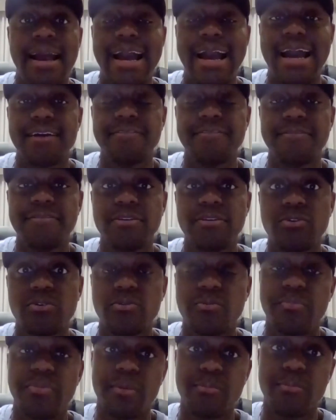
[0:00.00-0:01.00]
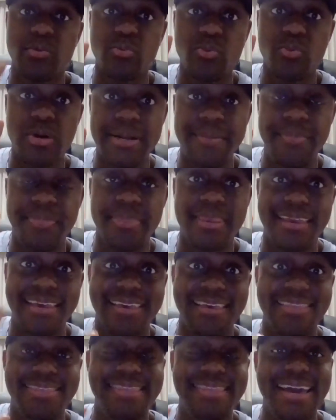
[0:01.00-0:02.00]
I feel, number one,
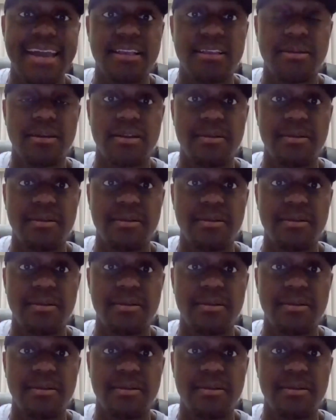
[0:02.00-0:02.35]
that